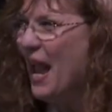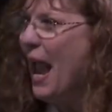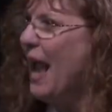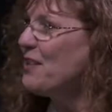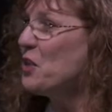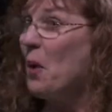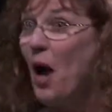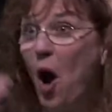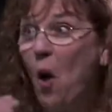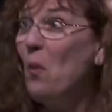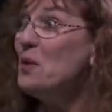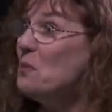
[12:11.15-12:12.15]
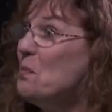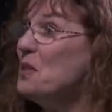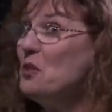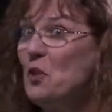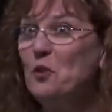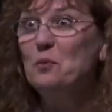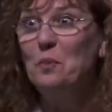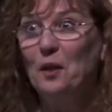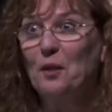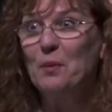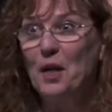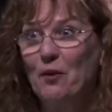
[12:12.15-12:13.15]
And so I always miss those
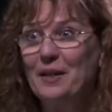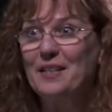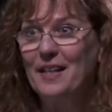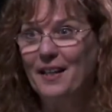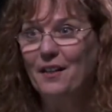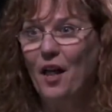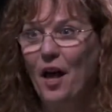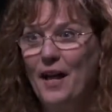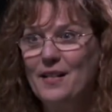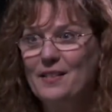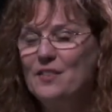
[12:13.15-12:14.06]
preliminary deadlines.